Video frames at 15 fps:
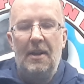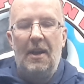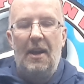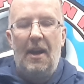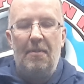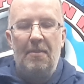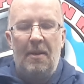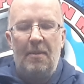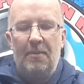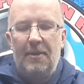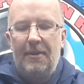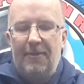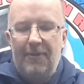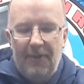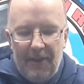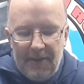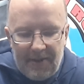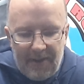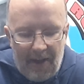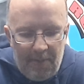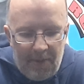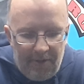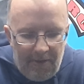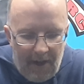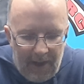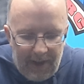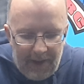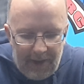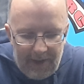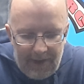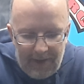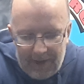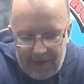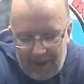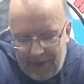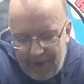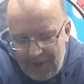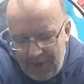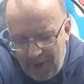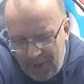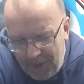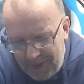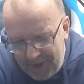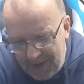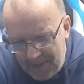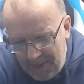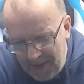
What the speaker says: I remember the first time I ran it and that noise it